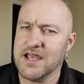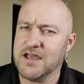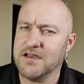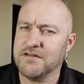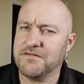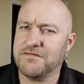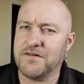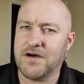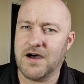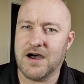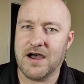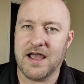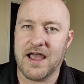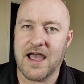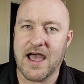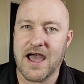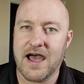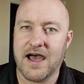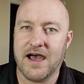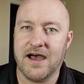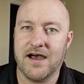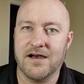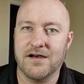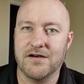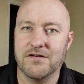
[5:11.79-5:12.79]
if I
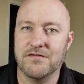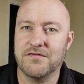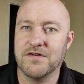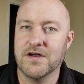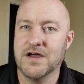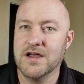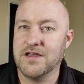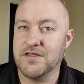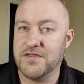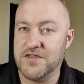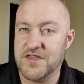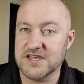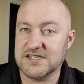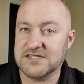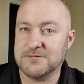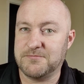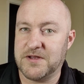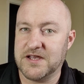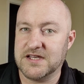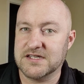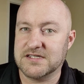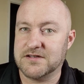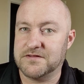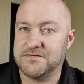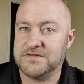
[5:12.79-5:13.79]
have this
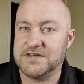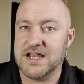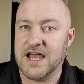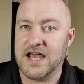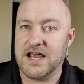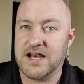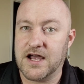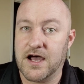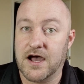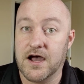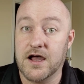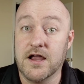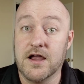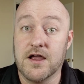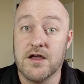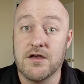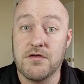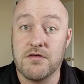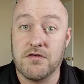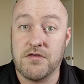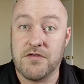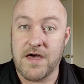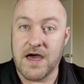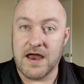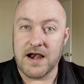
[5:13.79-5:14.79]
piece of data,
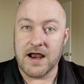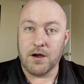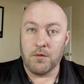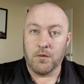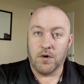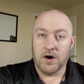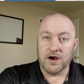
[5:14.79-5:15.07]
then I